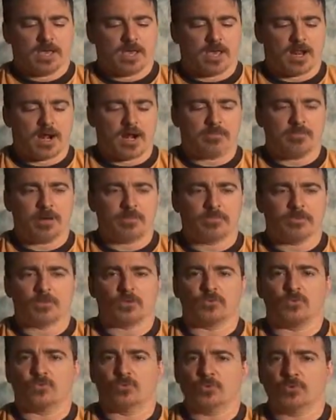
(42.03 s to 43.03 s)
and I remember
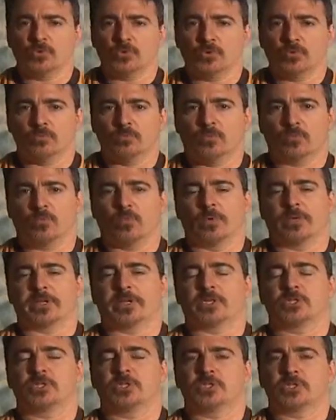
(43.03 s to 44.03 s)
the room would
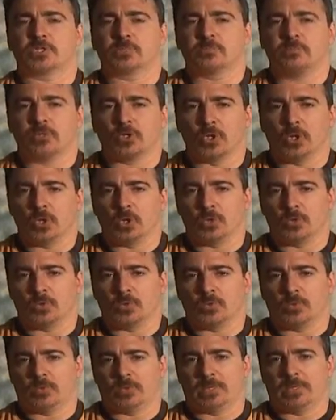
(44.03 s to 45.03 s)

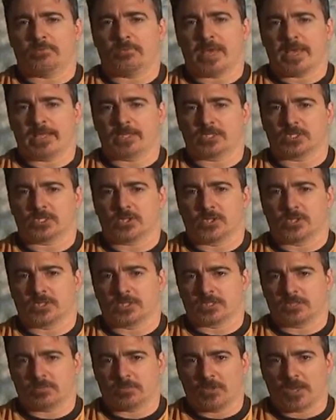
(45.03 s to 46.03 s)
explode when the band
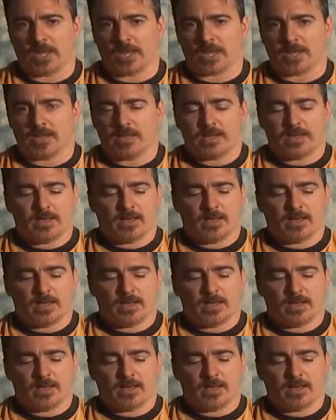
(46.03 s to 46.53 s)
started to play.